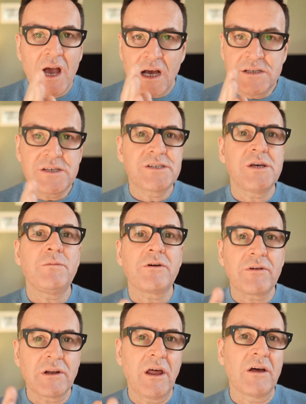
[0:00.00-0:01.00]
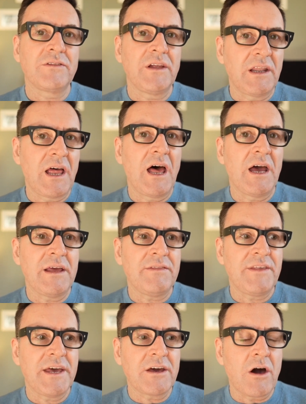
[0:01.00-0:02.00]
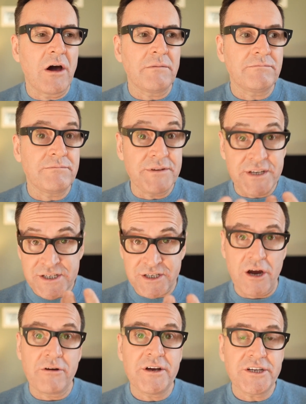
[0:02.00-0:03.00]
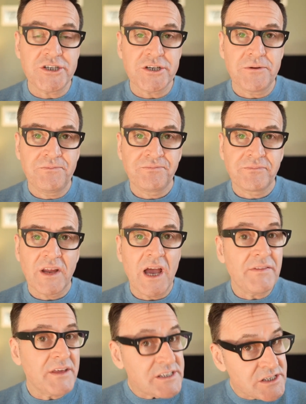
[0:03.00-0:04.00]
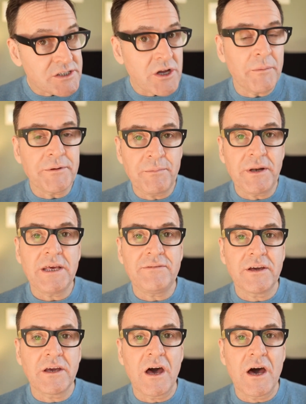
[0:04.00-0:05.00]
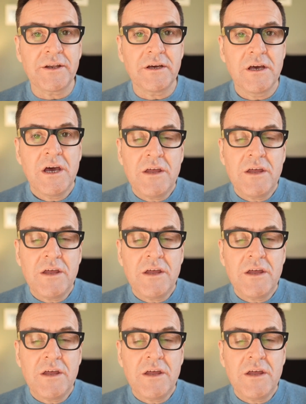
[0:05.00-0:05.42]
and somewhere along the line, they got discouraged and they stopped believing God.